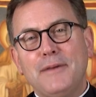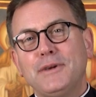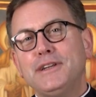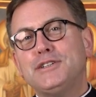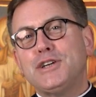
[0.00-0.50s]
I'm
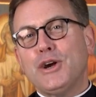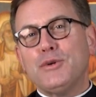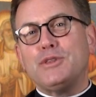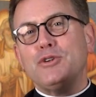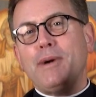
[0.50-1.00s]
going to share
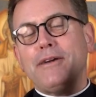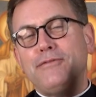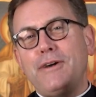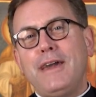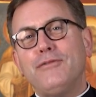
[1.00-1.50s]
with you my
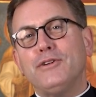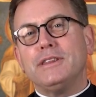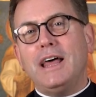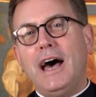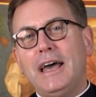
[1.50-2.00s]

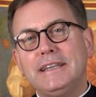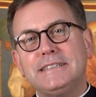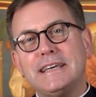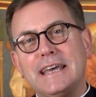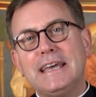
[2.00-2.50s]
favorite line
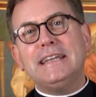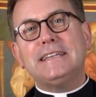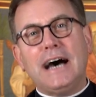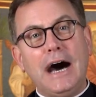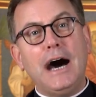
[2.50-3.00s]
to
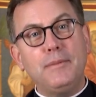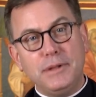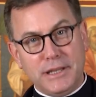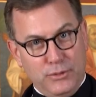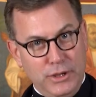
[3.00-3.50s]
end a
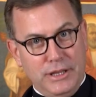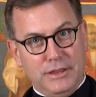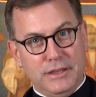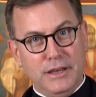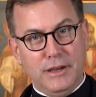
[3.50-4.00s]
homily with
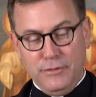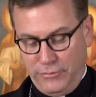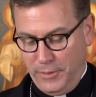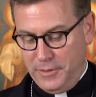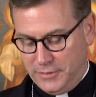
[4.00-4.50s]

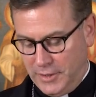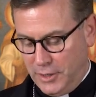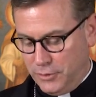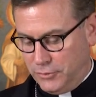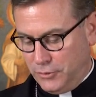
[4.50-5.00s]
from the
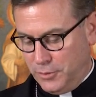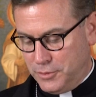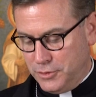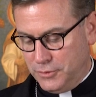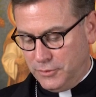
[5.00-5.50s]
sacred
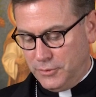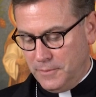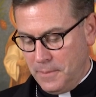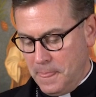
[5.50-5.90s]
scriptures.